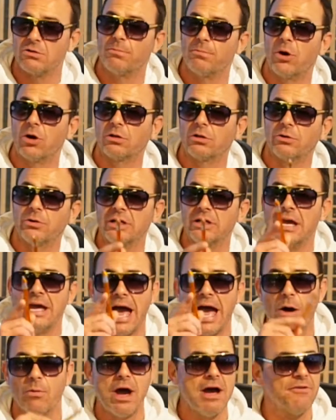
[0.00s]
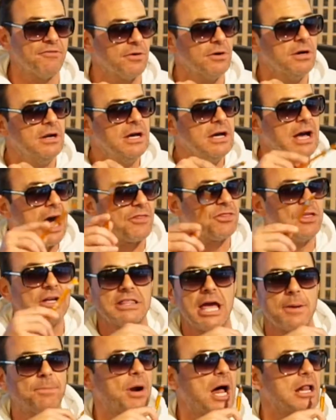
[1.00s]
of burglary. However, I think
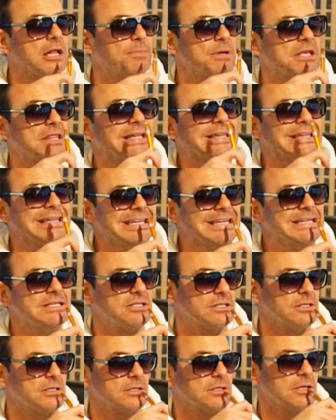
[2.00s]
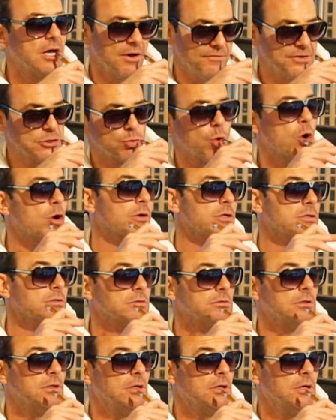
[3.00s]
that'd probably be the least of his worries.
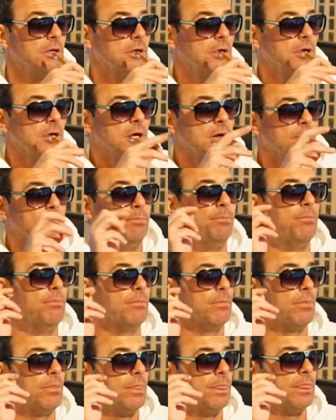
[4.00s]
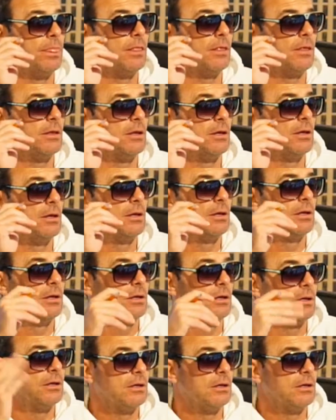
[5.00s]
Oh yeah, especially dealing with a group. Of, you